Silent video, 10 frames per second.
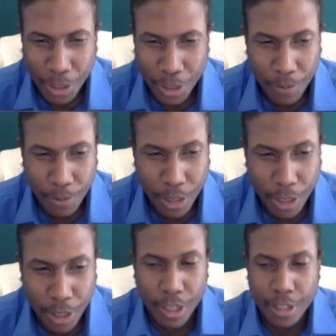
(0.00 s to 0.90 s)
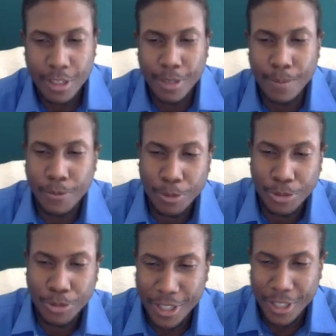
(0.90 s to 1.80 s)
them nominated him for
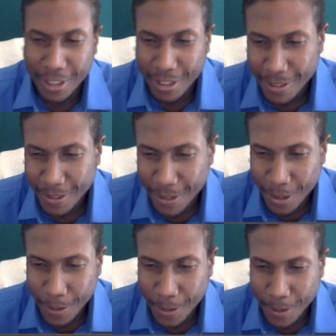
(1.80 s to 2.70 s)
president or